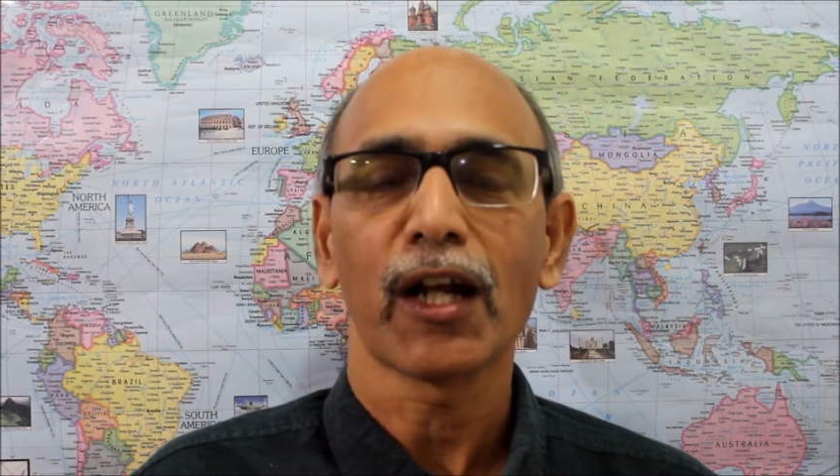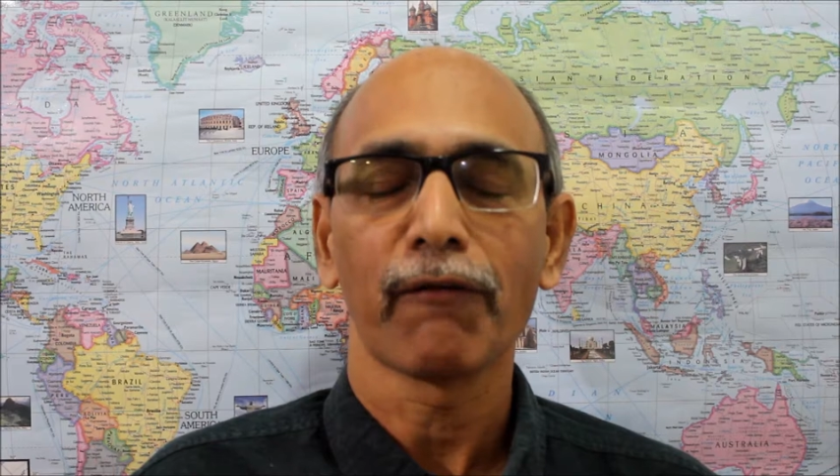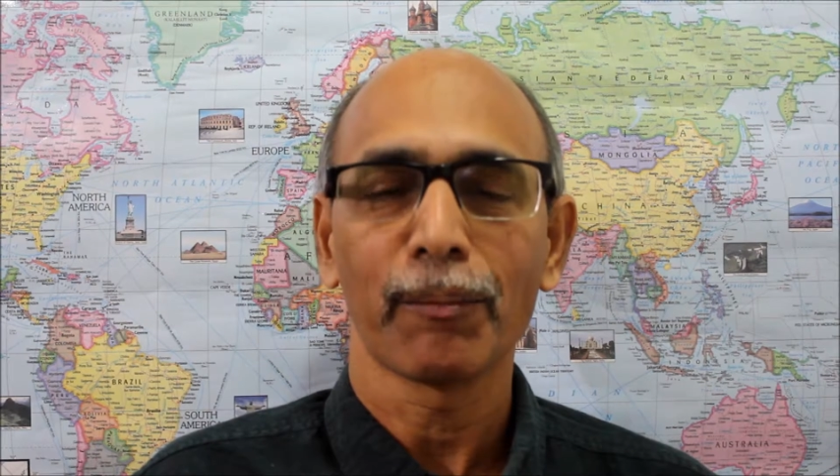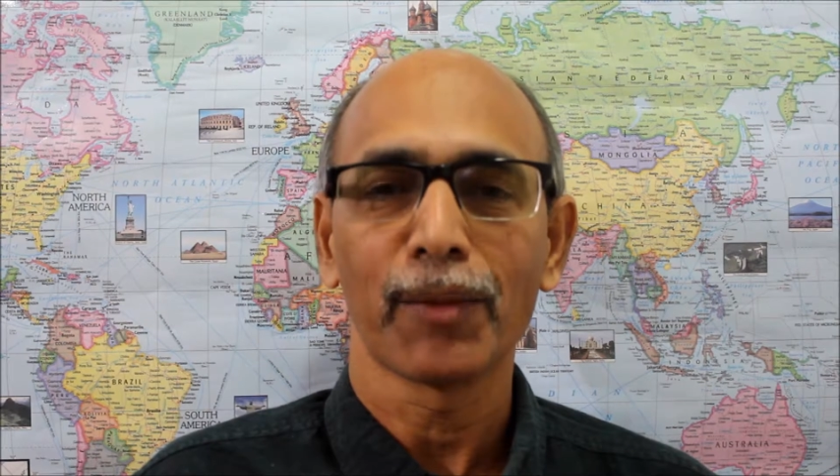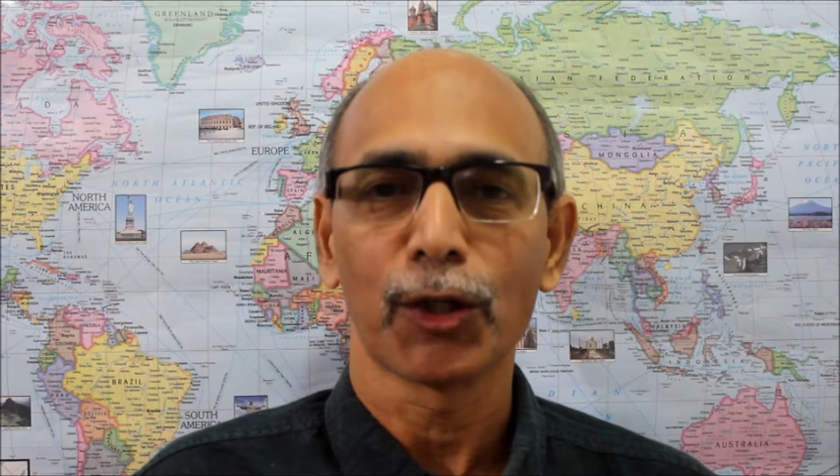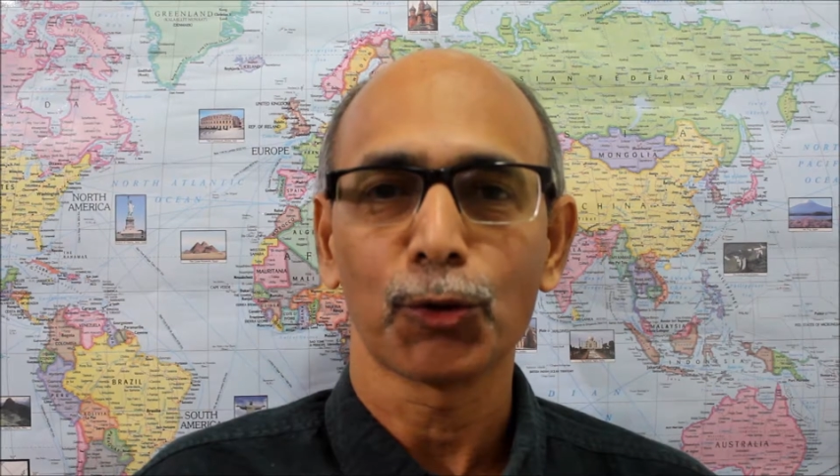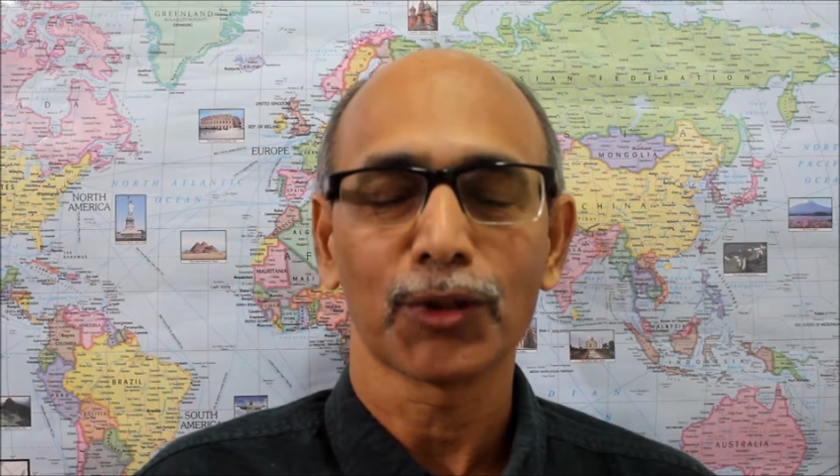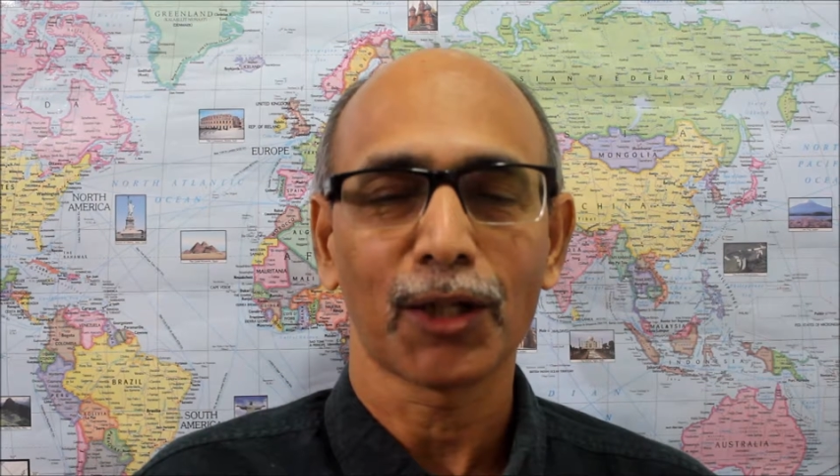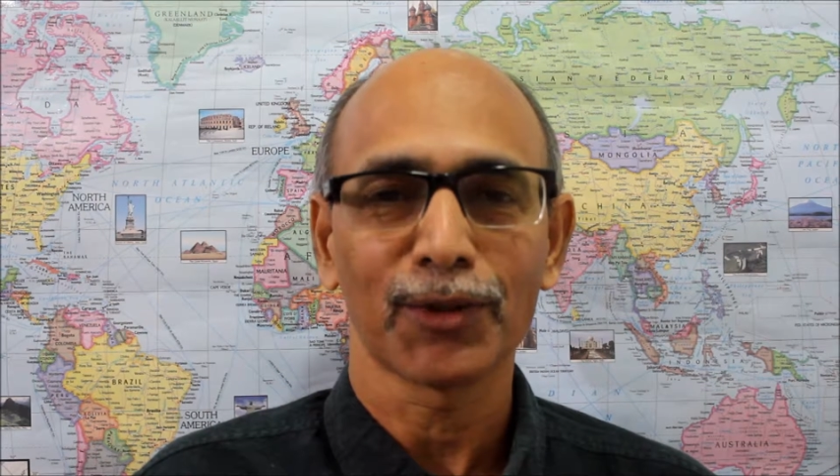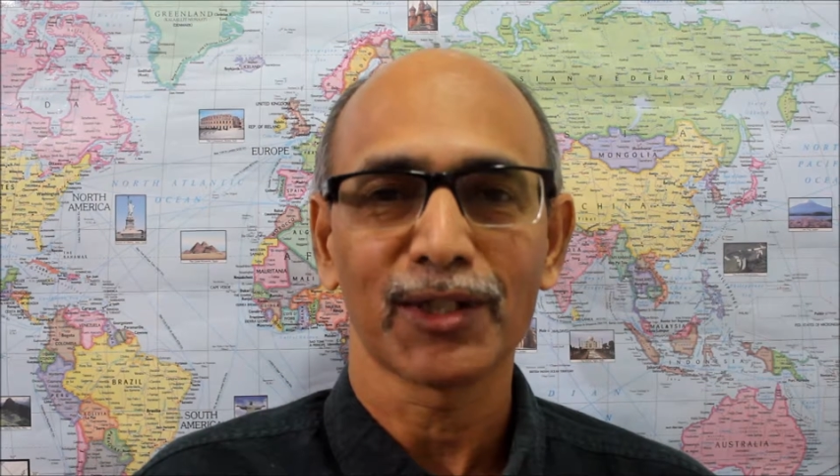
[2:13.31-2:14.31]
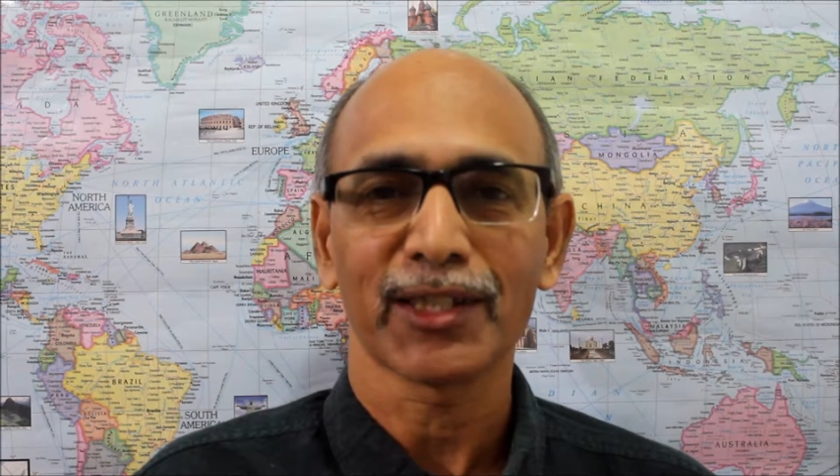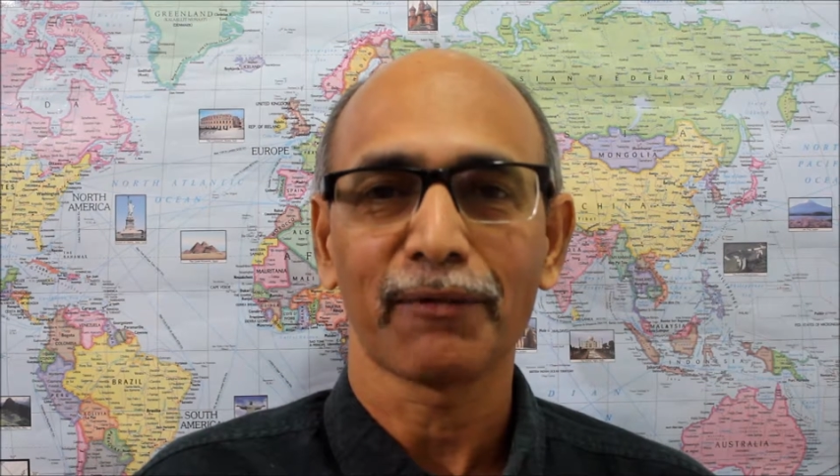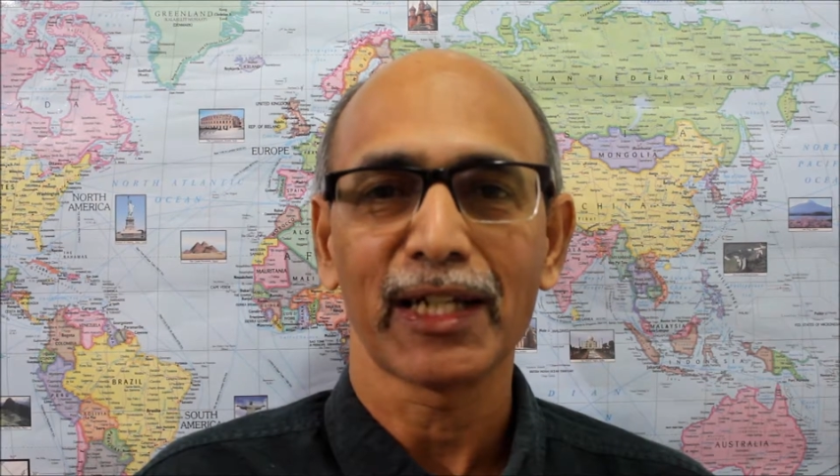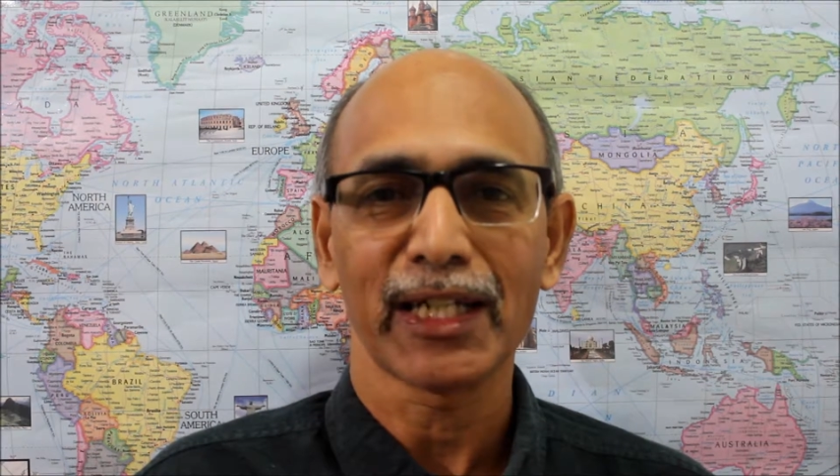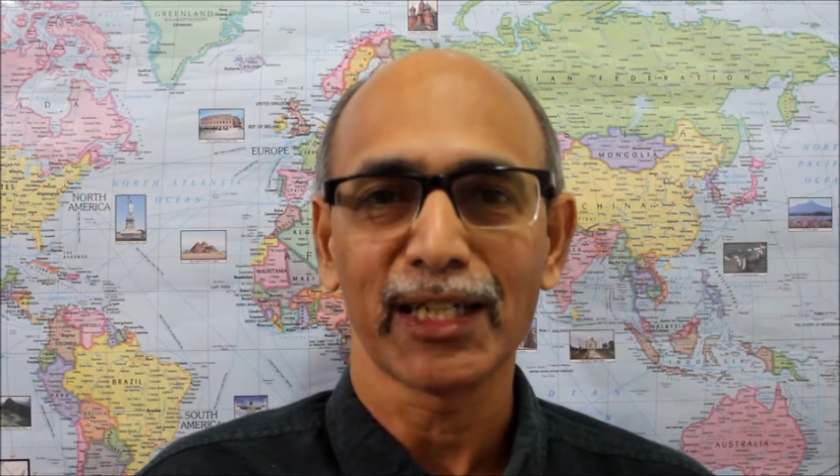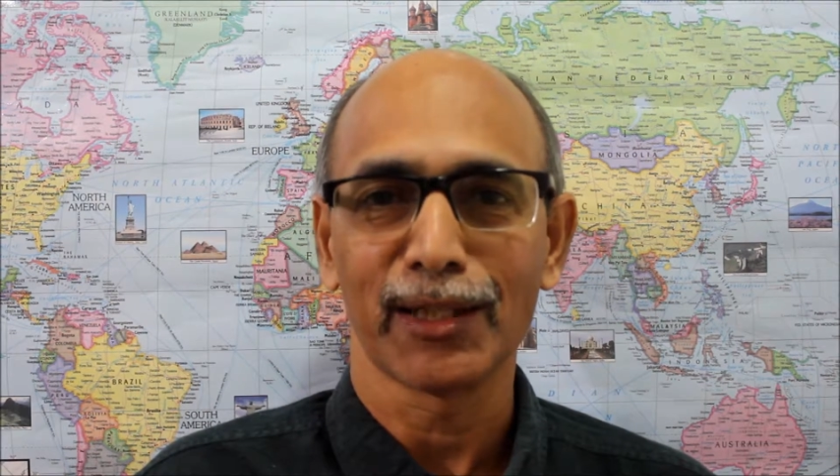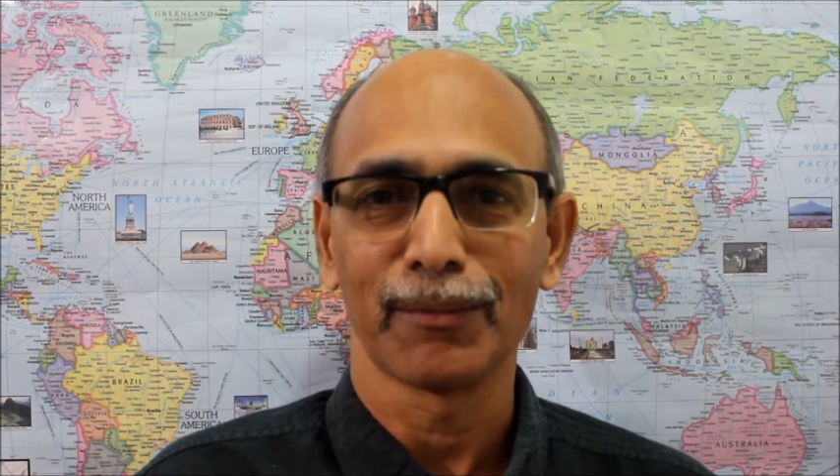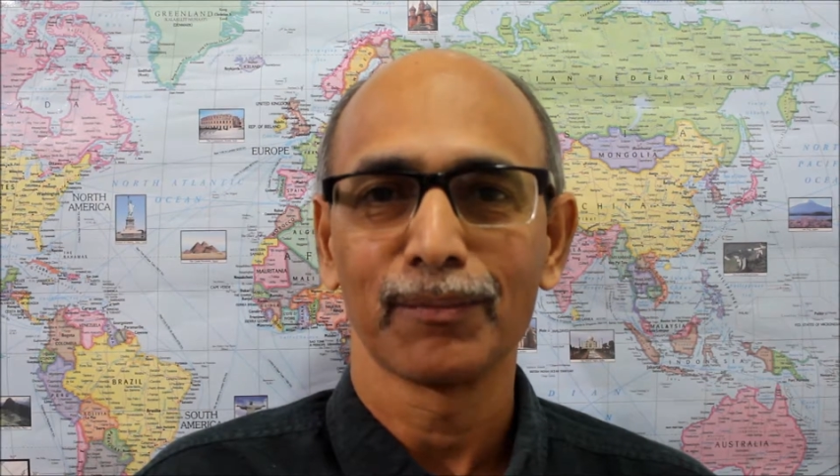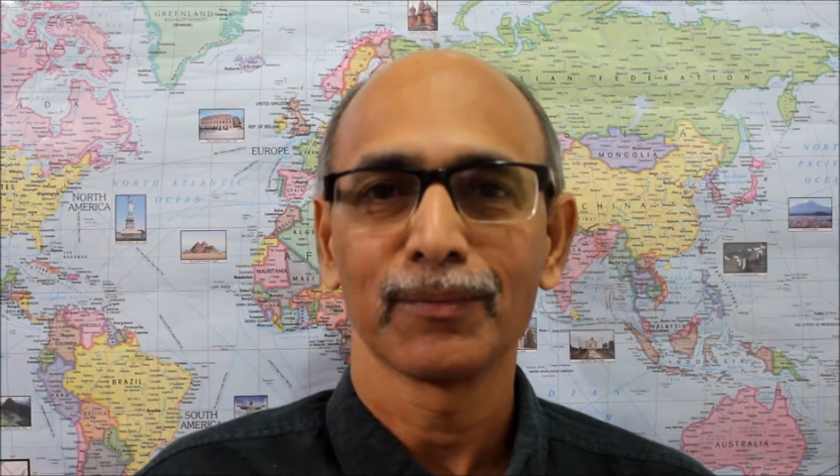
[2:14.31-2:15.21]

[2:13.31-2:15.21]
November 2017